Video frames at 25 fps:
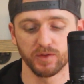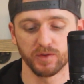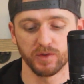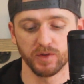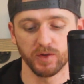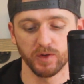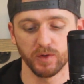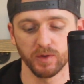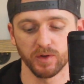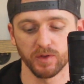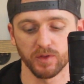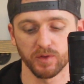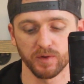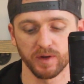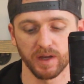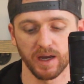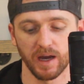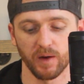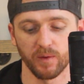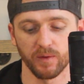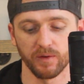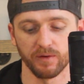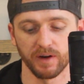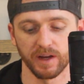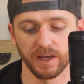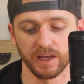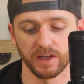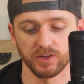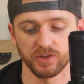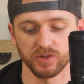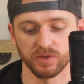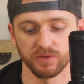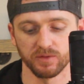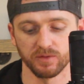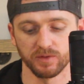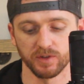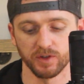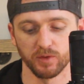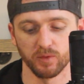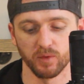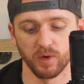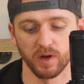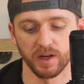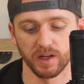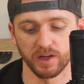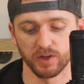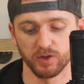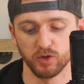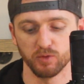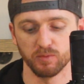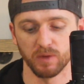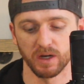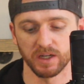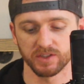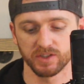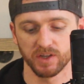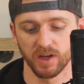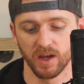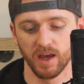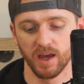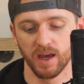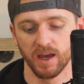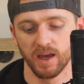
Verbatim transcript: two to three hour range, you're you're running too much.